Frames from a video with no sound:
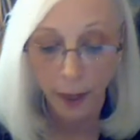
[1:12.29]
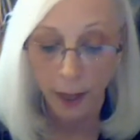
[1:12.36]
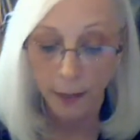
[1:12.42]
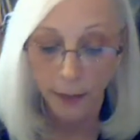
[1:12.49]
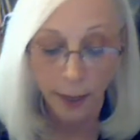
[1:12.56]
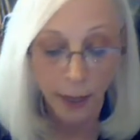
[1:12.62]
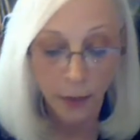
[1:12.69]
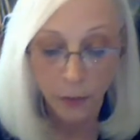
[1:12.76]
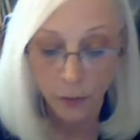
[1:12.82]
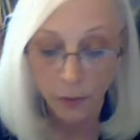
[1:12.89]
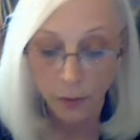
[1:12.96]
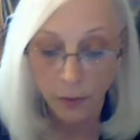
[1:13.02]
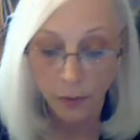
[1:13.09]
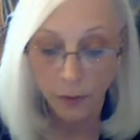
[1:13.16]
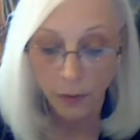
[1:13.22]
and the angels
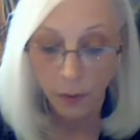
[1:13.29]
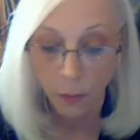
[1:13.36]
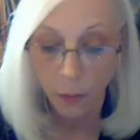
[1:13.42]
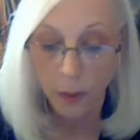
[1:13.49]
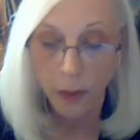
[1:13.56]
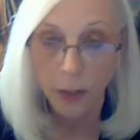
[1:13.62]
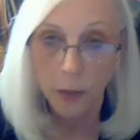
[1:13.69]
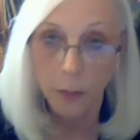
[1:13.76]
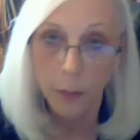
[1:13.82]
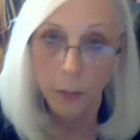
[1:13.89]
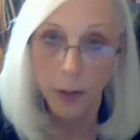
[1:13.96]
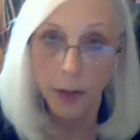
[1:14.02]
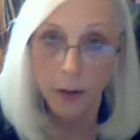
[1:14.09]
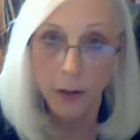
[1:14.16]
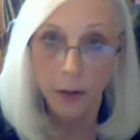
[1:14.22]
insist that we need to
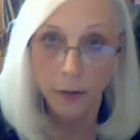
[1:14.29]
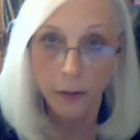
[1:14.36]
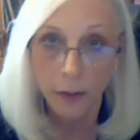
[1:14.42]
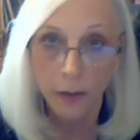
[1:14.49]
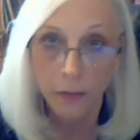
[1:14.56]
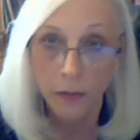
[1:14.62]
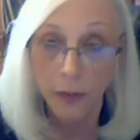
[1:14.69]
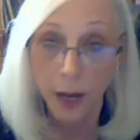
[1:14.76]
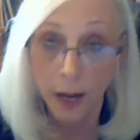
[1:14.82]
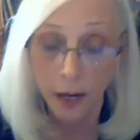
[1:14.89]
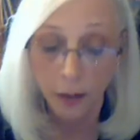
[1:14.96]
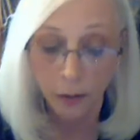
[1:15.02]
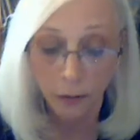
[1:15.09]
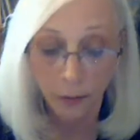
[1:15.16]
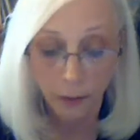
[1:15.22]
prepare ourselves
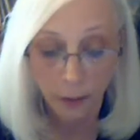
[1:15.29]
now.